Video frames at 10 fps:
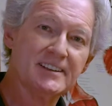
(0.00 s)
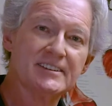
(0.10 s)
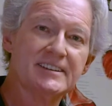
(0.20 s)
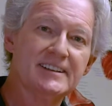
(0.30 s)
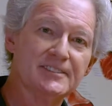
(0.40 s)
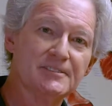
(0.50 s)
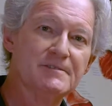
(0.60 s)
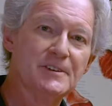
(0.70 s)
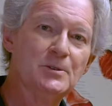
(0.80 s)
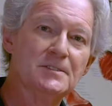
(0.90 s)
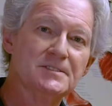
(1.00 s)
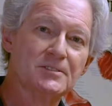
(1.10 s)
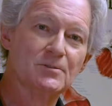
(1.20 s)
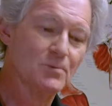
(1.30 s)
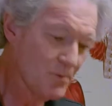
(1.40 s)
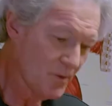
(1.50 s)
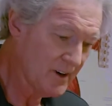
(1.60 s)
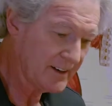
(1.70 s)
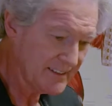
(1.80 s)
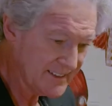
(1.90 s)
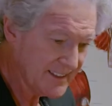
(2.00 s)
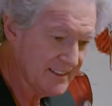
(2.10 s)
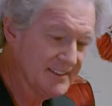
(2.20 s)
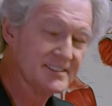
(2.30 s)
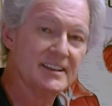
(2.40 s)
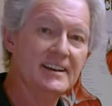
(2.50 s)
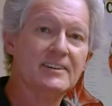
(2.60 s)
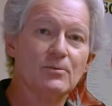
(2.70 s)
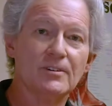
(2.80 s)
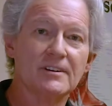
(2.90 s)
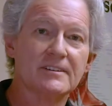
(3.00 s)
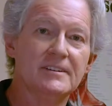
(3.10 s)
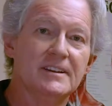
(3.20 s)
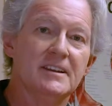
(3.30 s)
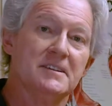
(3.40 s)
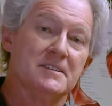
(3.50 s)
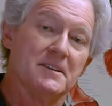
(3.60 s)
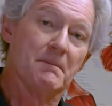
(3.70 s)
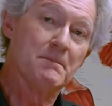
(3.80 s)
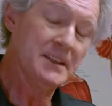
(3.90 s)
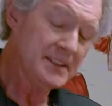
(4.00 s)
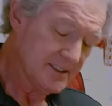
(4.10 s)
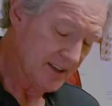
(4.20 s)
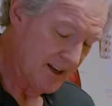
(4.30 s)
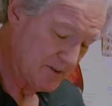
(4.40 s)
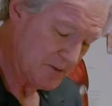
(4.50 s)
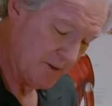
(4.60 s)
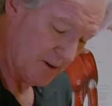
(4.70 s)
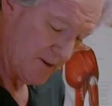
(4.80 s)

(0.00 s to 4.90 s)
looking at their phone as they're walking down the sidewalk, many times what